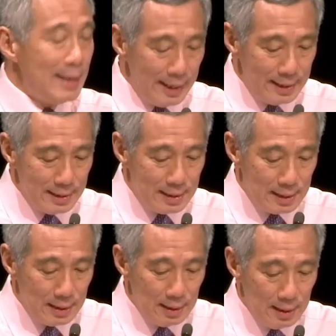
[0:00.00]

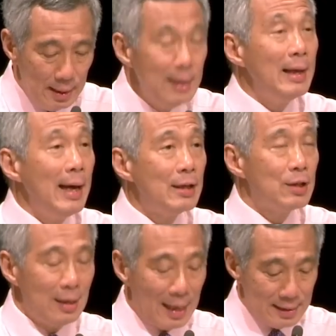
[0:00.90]
changes in the
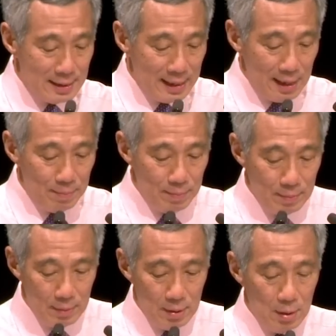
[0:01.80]
Asian landscape,
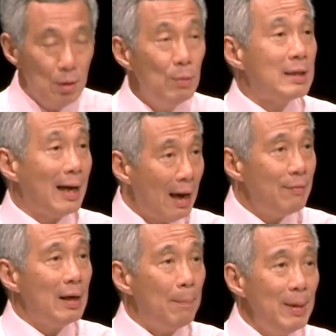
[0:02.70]
which are
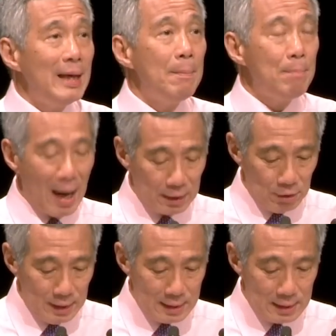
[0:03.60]
having a big impact
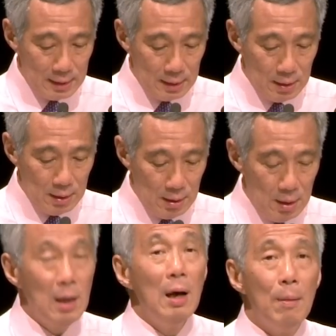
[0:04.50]
on us,
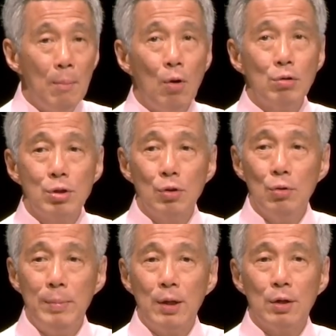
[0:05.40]
more
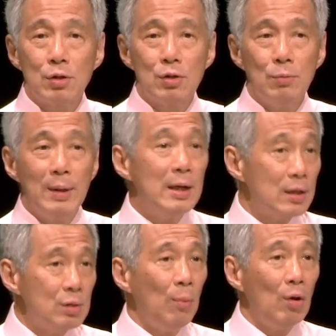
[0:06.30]
so because we are
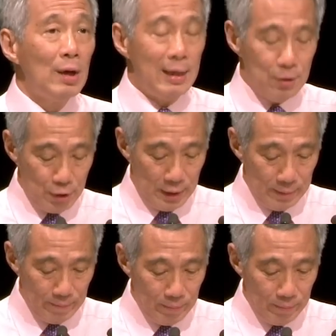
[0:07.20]
a small country.